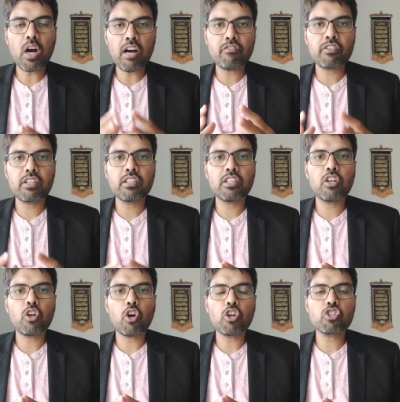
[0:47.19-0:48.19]
after the
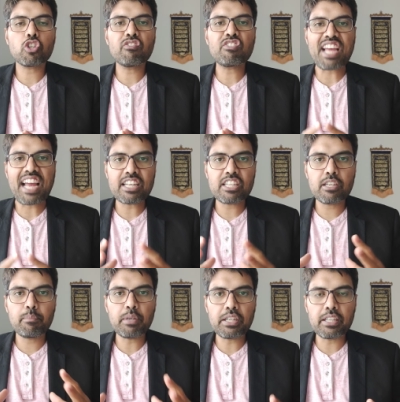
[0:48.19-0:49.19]
launch of
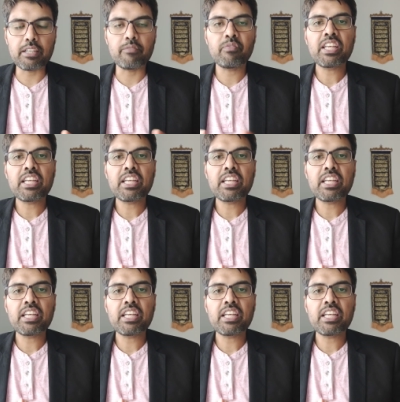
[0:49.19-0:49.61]
ChatGPT.